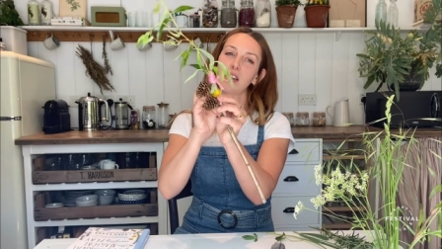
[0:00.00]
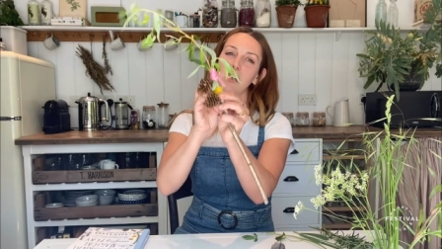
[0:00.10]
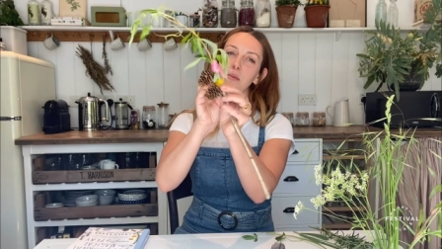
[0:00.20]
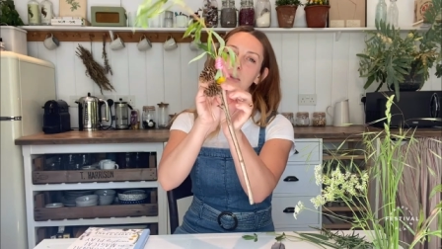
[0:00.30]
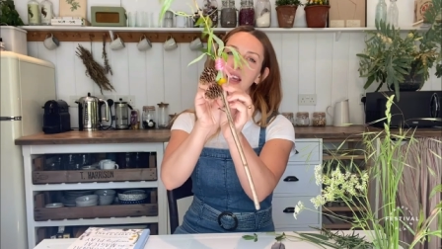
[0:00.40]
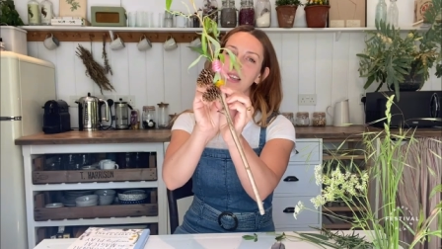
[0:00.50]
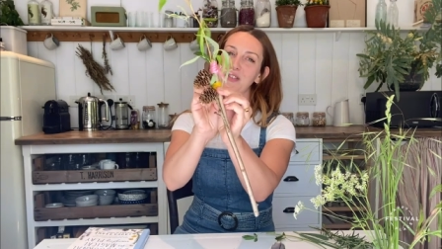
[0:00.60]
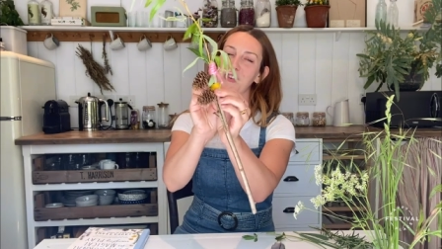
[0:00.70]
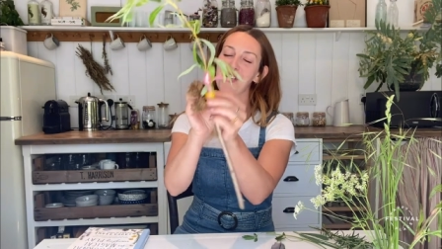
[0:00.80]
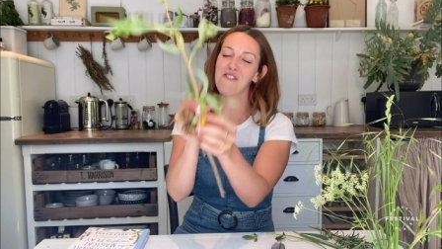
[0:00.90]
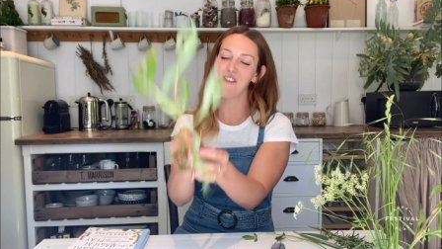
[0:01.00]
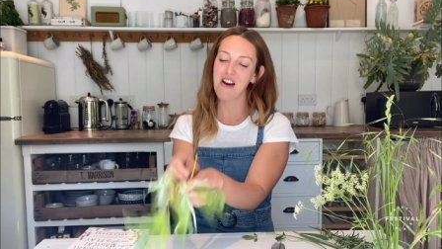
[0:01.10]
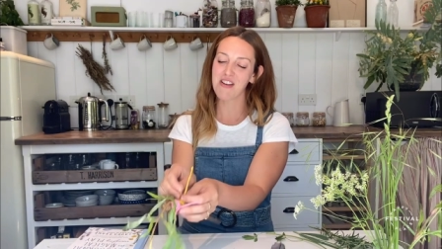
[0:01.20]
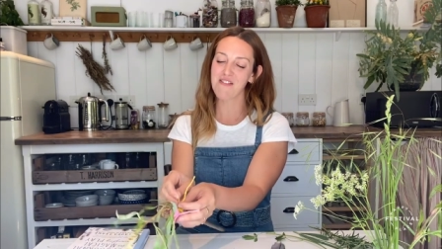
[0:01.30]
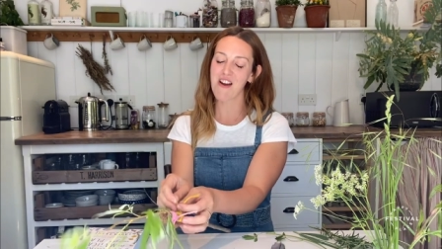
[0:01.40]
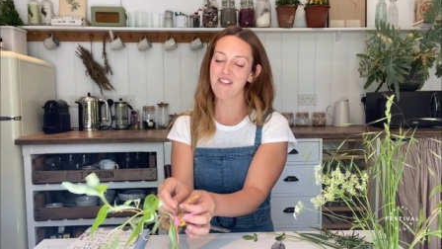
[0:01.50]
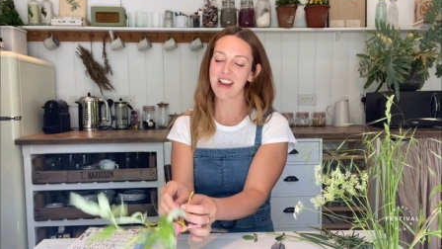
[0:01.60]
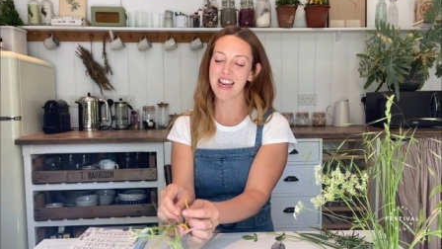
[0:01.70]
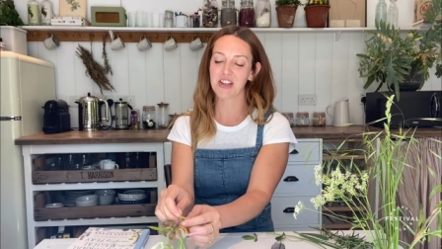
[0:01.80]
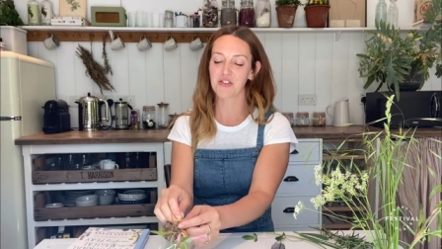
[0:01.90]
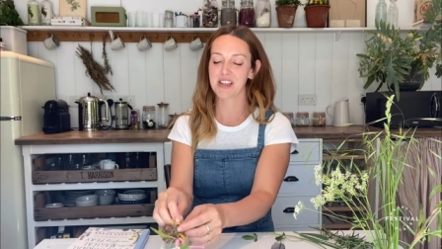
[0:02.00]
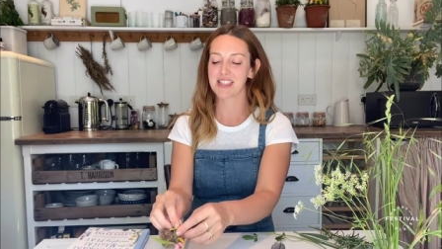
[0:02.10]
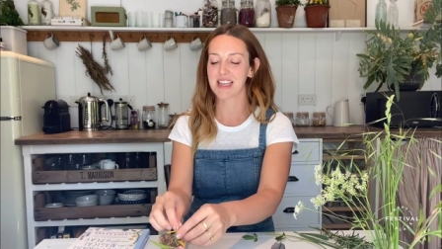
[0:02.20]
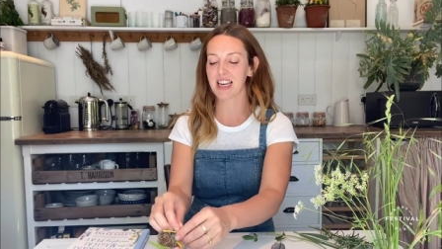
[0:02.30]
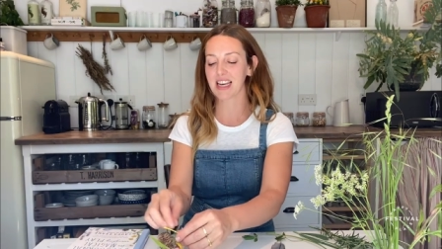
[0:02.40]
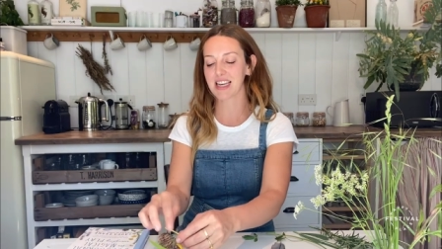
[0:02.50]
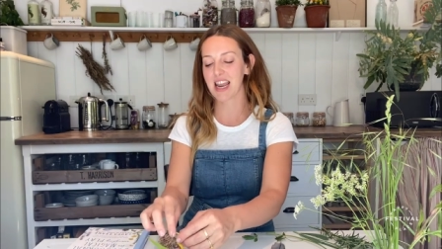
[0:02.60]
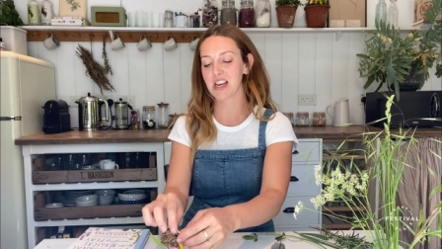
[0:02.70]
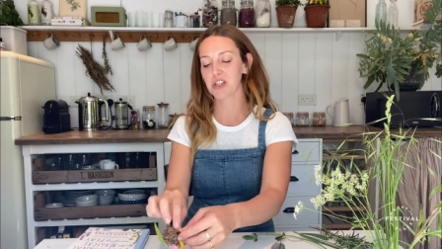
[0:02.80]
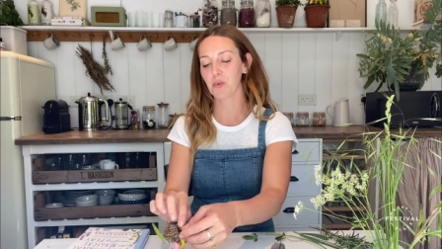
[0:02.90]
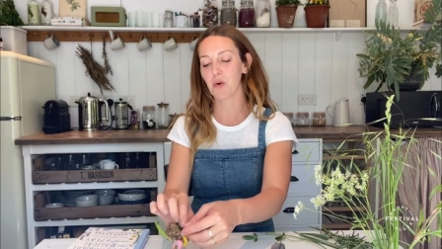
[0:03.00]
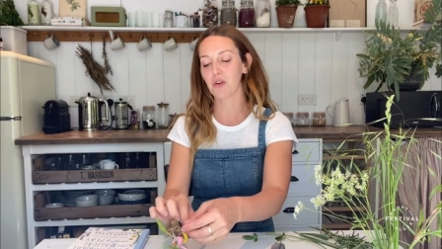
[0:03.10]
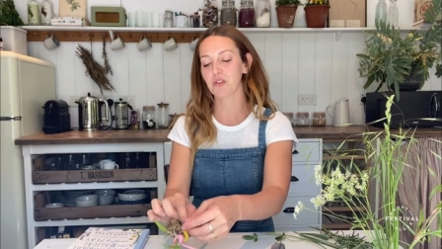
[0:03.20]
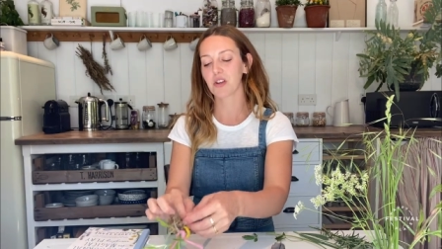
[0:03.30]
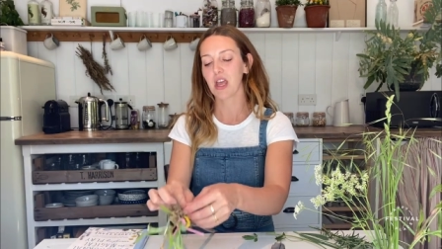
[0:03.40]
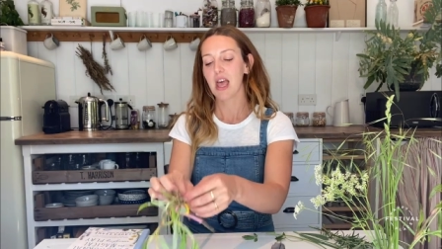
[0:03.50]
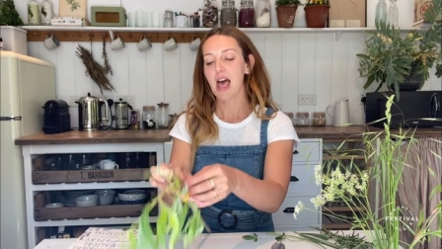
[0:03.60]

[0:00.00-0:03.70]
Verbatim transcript: that it makes for a very, very interesting nature wand.